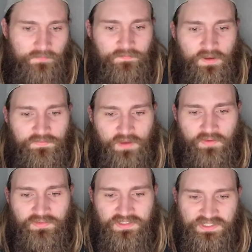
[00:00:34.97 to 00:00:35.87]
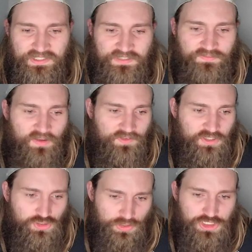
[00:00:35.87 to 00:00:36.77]
5'5 with a
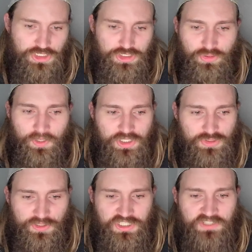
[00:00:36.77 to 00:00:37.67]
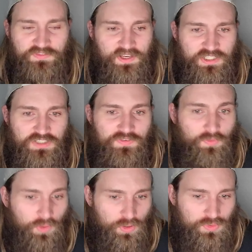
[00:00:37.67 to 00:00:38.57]
65-inch reach, 2-inch reach advantage for
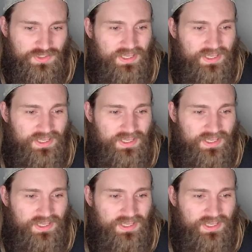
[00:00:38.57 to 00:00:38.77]
Rose,